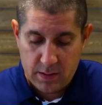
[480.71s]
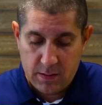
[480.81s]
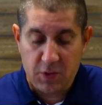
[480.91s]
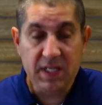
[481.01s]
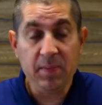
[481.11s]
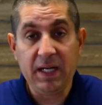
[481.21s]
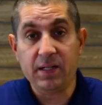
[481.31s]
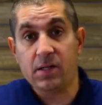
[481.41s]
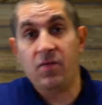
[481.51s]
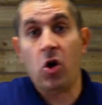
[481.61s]
You see,
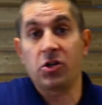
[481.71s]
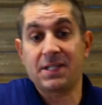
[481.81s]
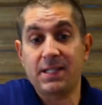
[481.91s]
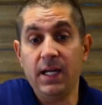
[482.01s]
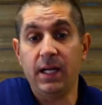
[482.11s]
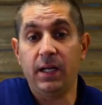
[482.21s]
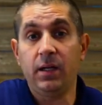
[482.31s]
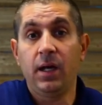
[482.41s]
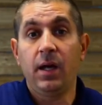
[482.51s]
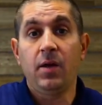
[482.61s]
because of our
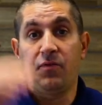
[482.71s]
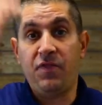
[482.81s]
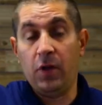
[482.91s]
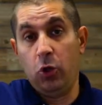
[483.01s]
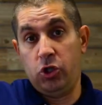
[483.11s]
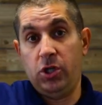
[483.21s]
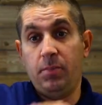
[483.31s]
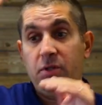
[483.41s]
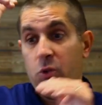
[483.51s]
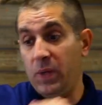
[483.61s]
sin,
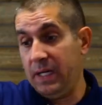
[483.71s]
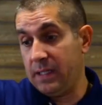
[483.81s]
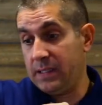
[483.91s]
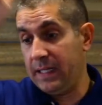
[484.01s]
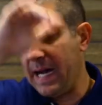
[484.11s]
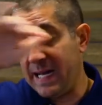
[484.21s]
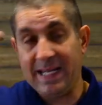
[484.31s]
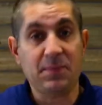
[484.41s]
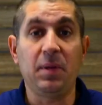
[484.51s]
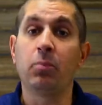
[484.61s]
fellowship between us and God
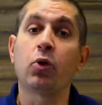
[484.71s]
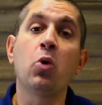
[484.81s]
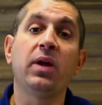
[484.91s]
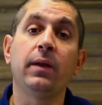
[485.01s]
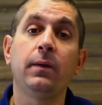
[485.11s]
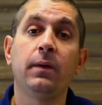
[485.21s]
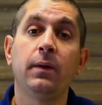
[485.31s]
has been broken.